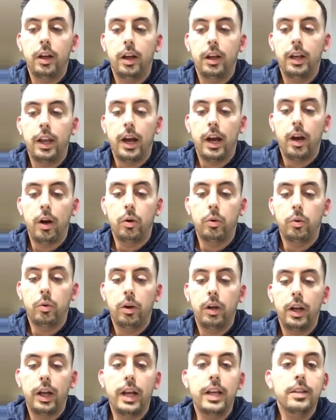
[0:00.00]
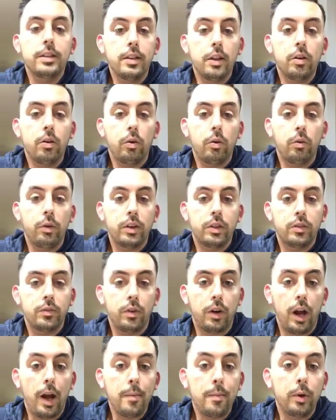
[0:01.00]
Now, is there a risk
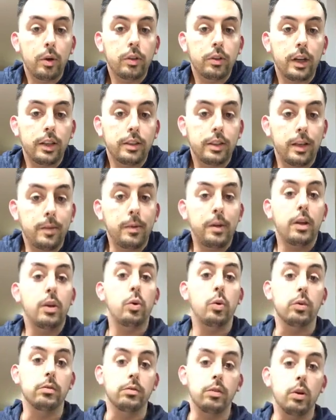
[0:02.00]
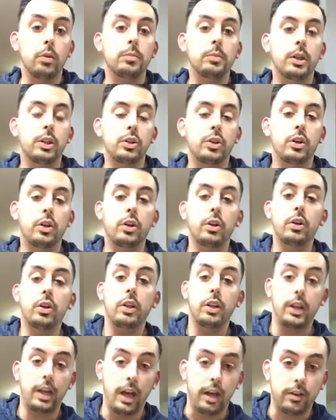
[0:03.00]
for hypoglycemia or low blood sugar?
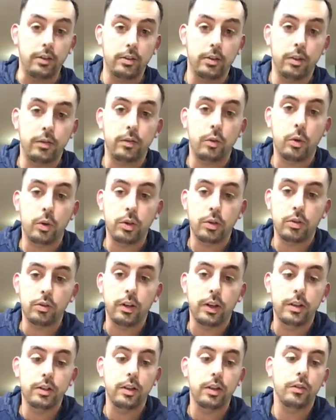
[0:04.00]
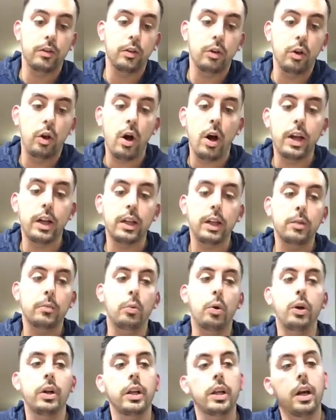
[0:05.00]
Yes, of course there is. If you're not
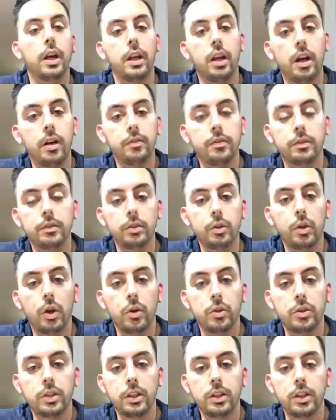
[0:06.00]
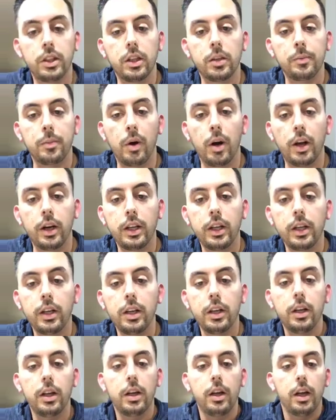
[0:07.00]
putting enough glucose into the
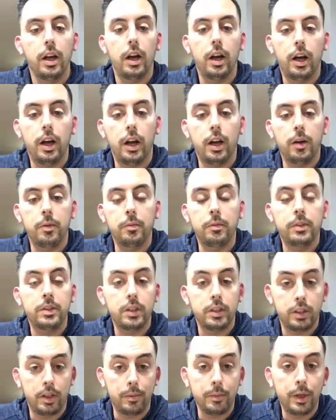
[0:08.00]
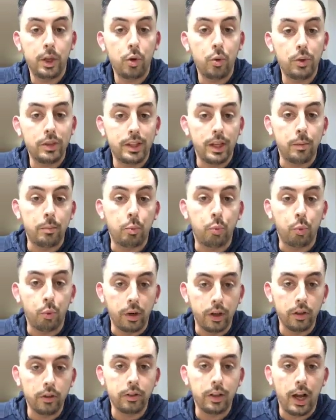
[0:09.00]
body, somebody who is a
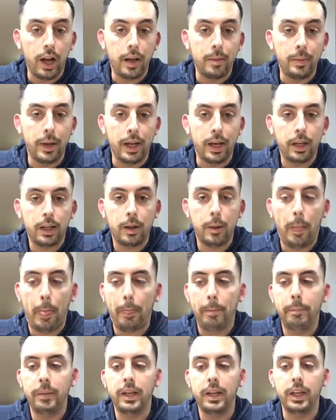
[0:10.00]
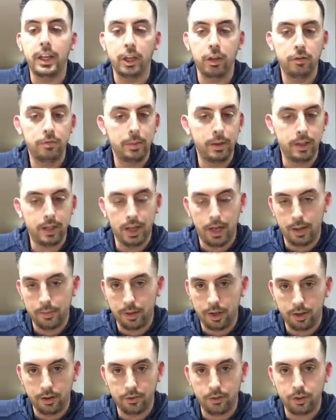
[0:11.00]
brittle diabetic, meaning you've been
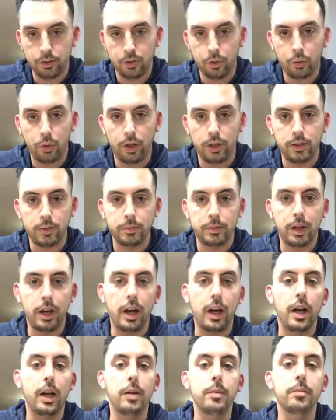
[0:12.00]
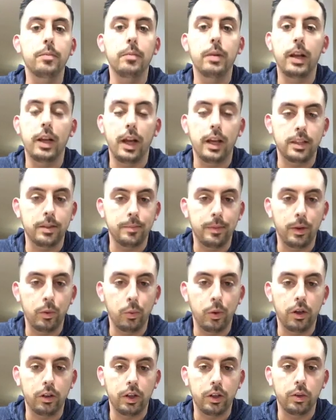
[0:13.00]
diabetic for quite some time, it hasn't
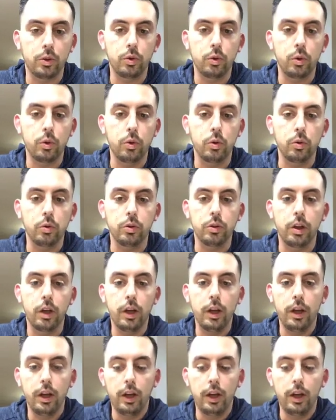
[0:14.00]
been well controlled,